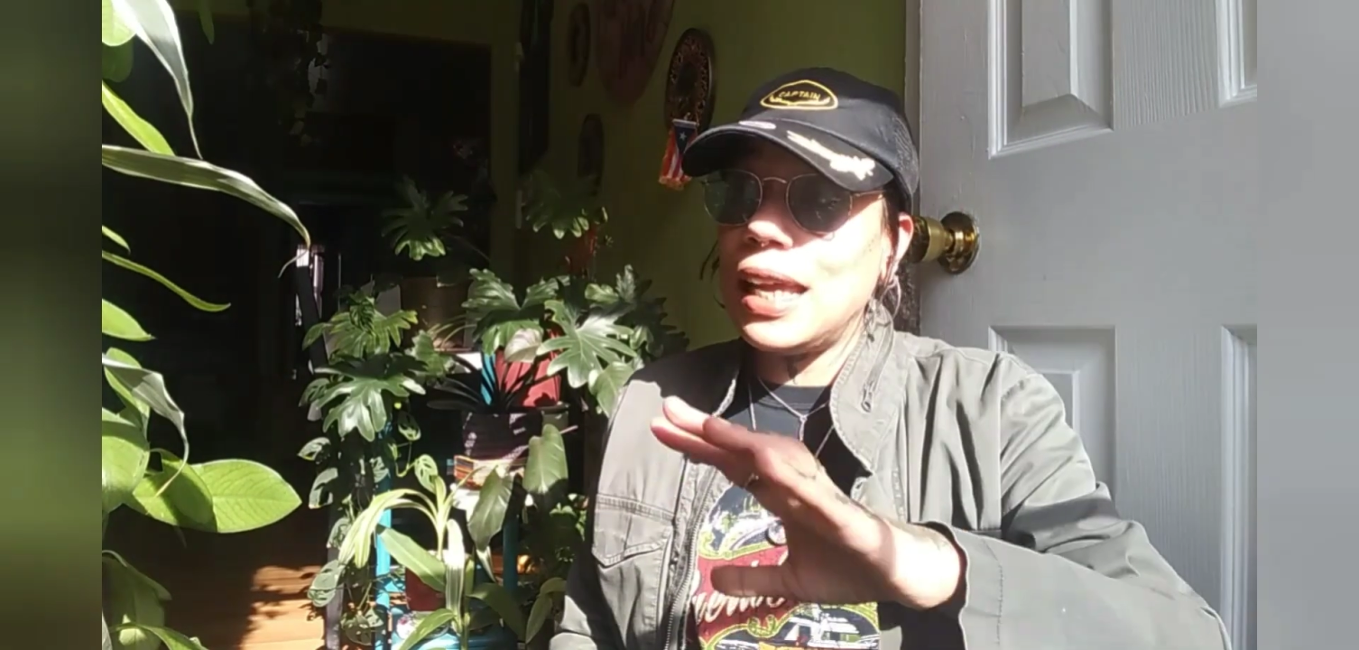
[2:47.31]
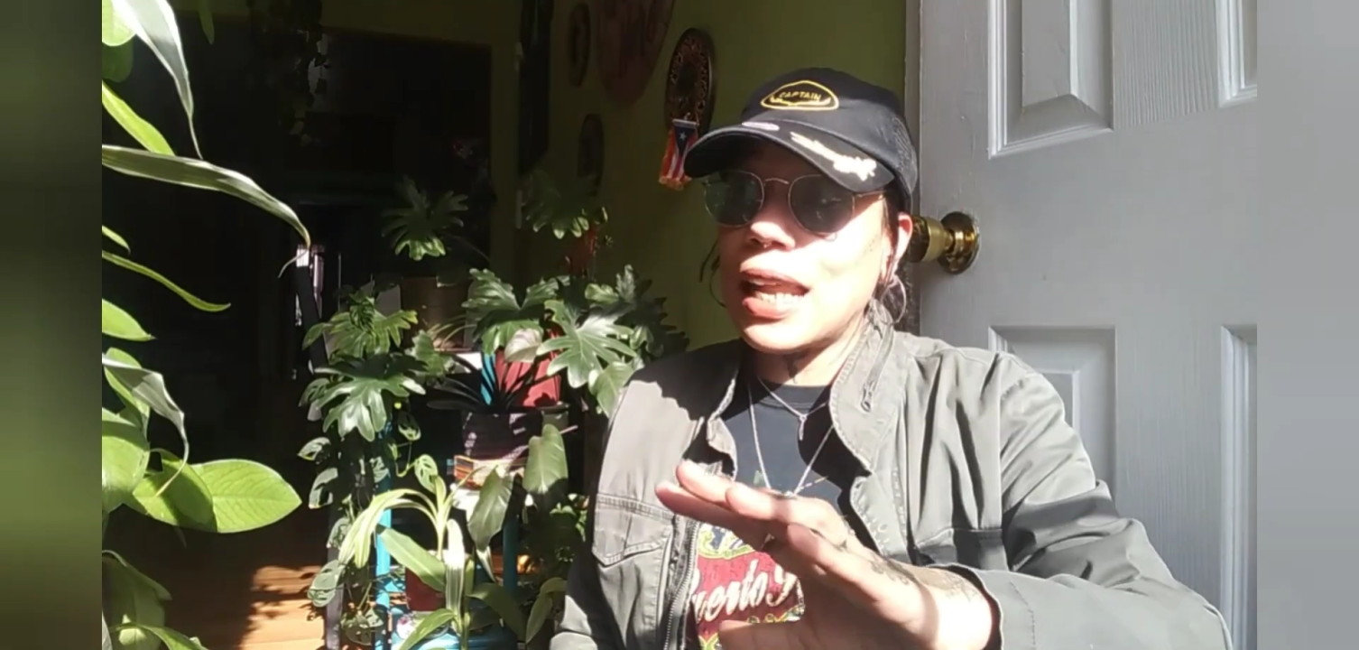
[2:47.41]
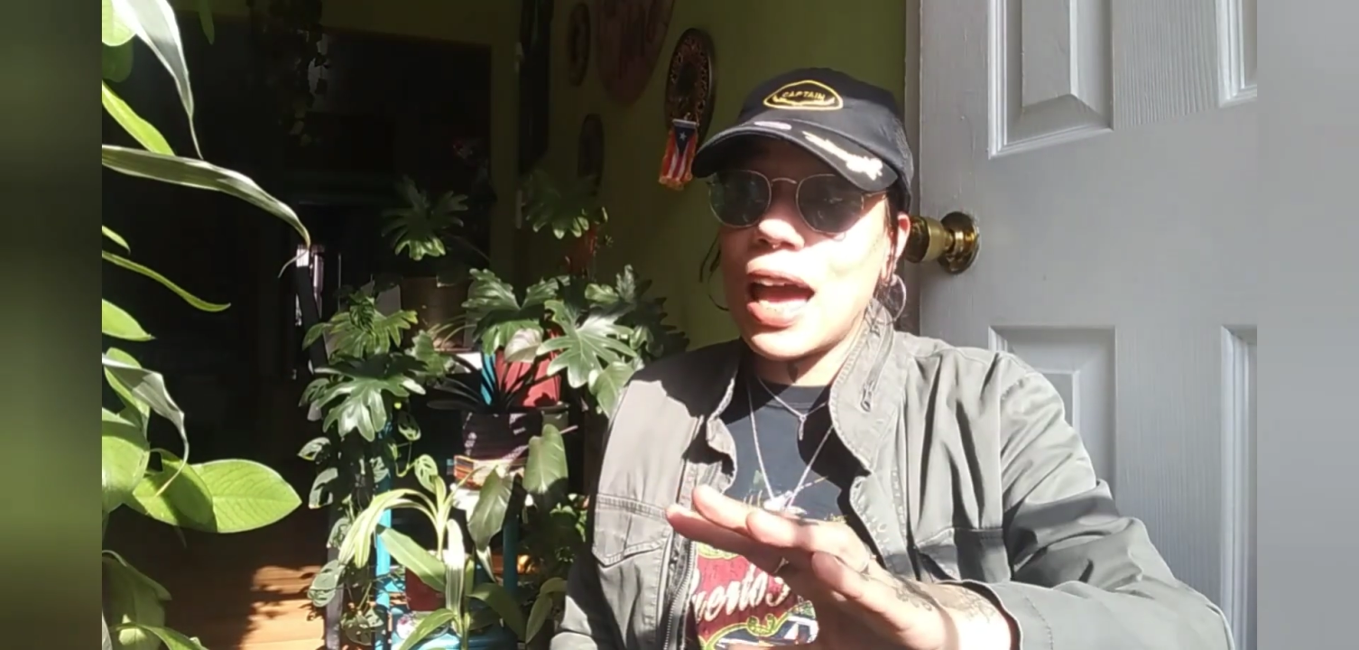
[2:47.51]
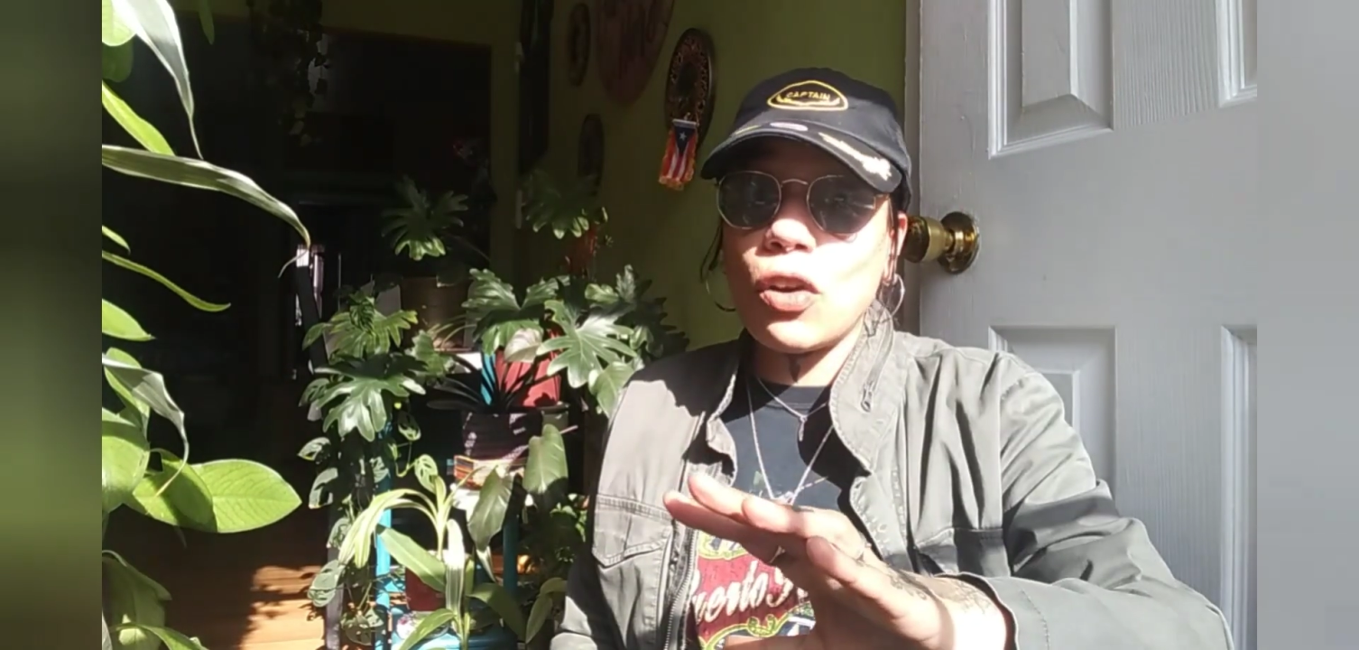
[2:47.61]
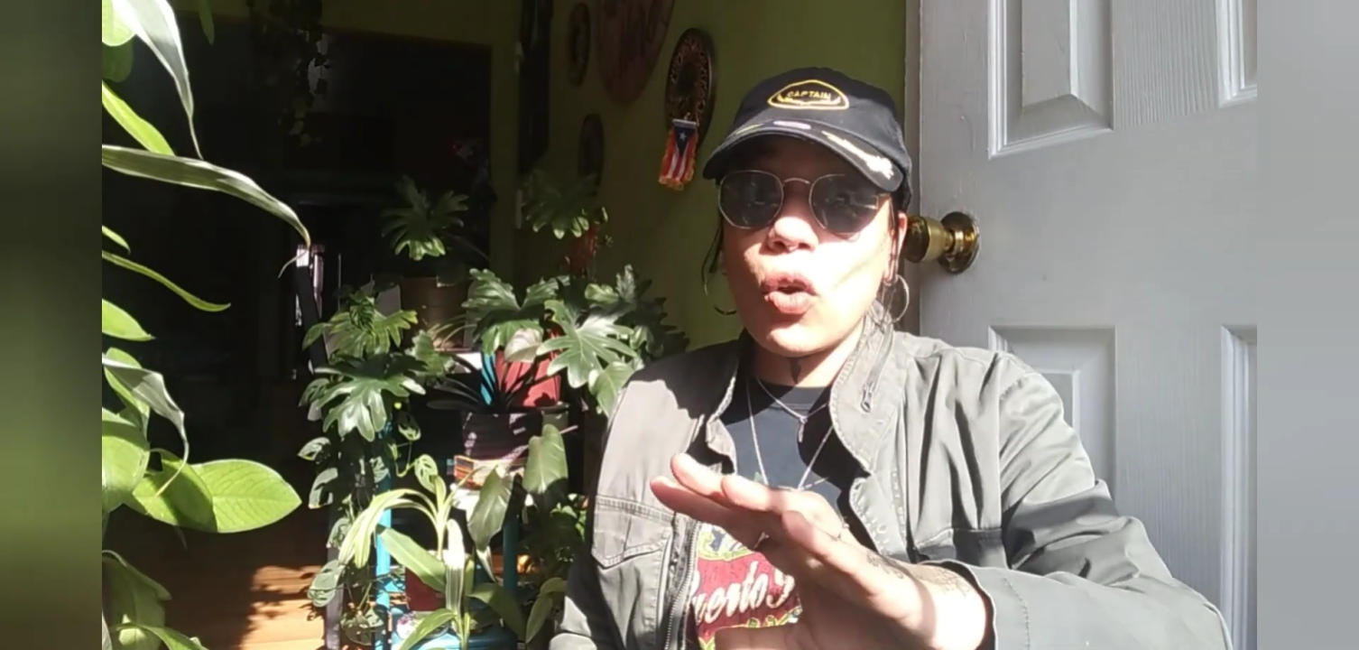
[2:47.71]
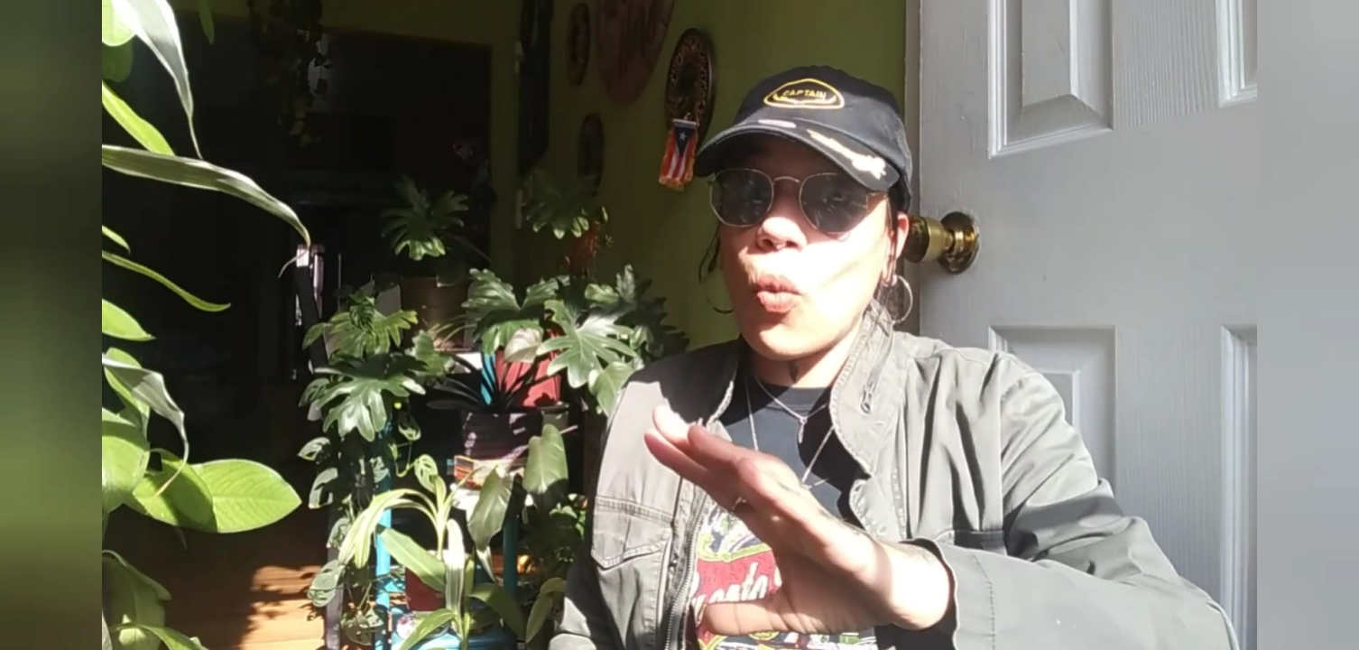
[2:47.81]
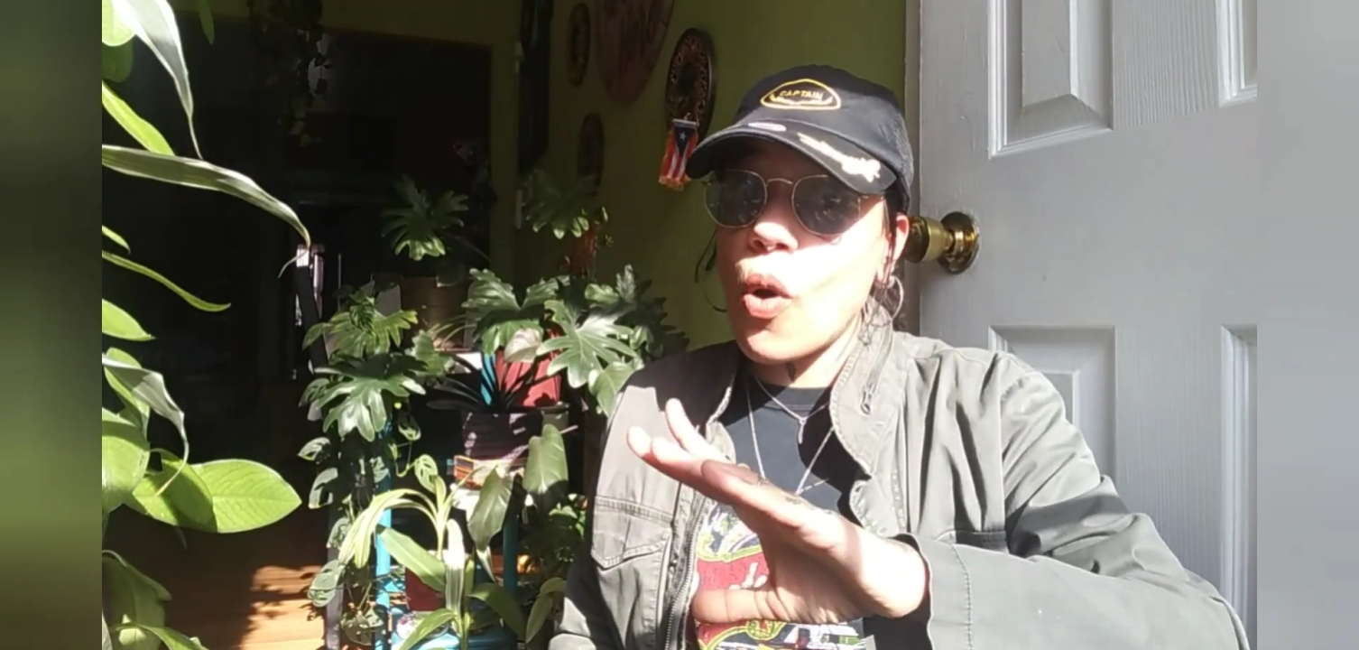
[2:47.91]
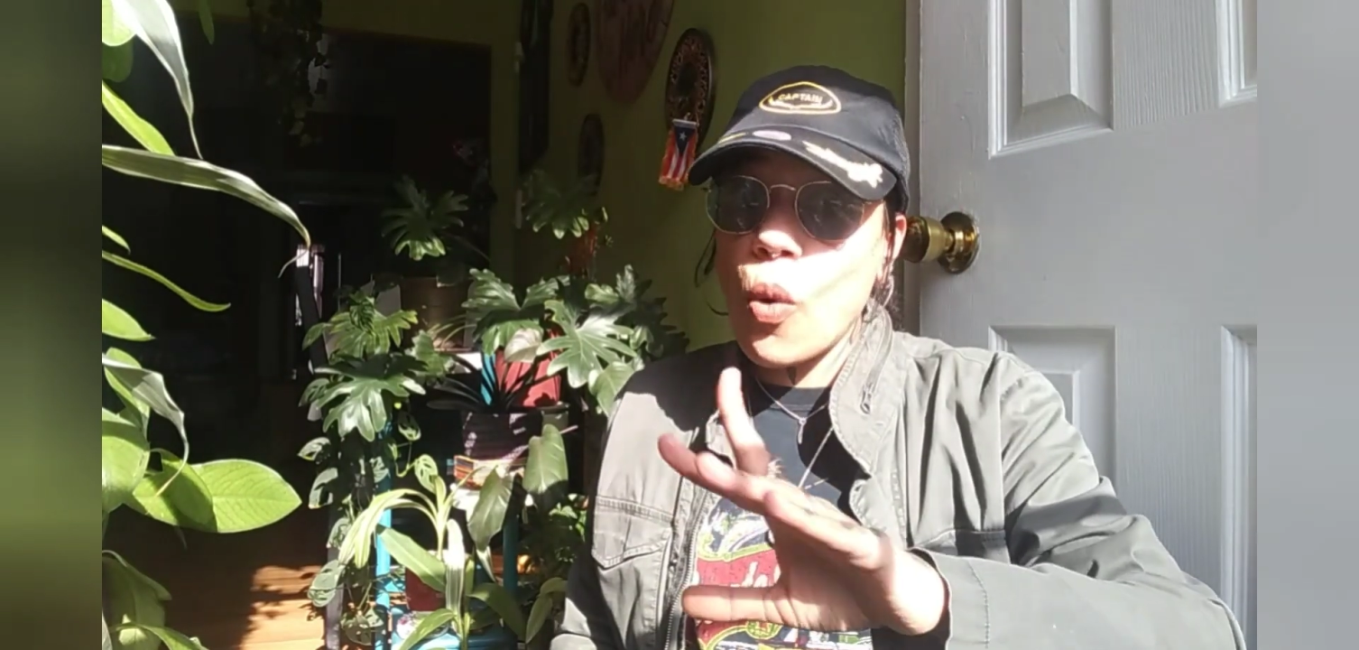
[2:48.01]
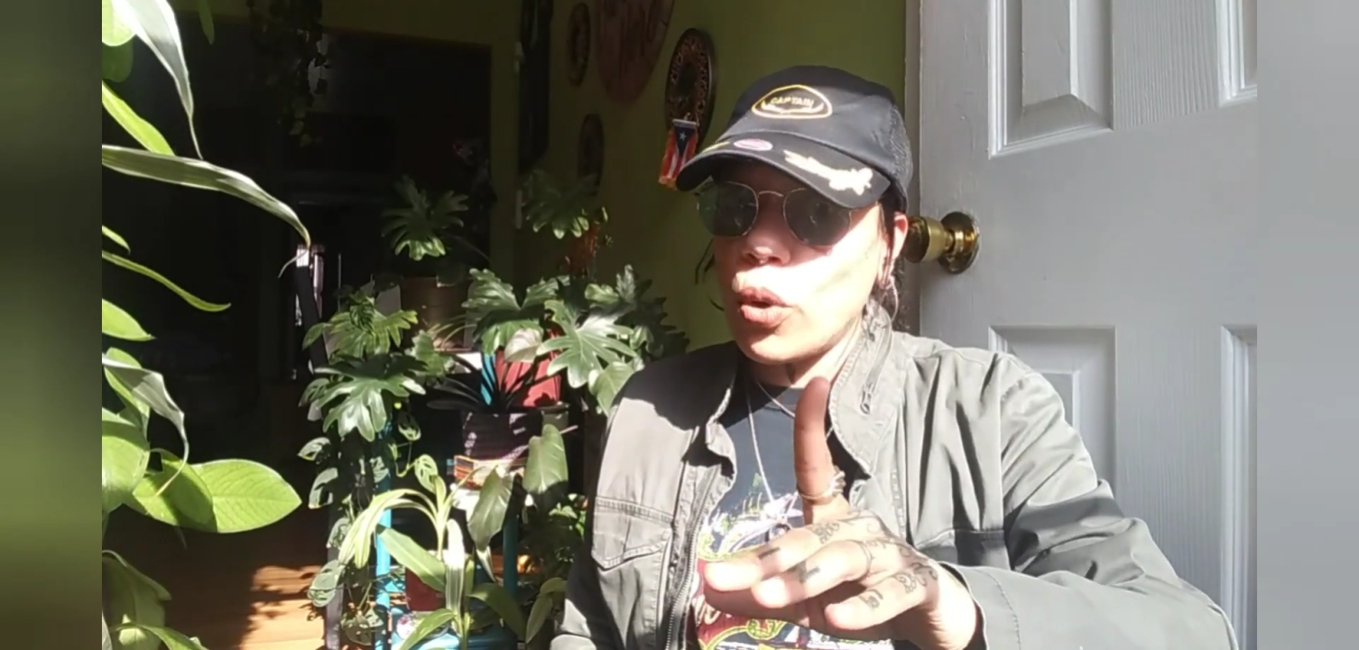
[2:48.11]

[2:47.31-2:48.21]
and I don't know what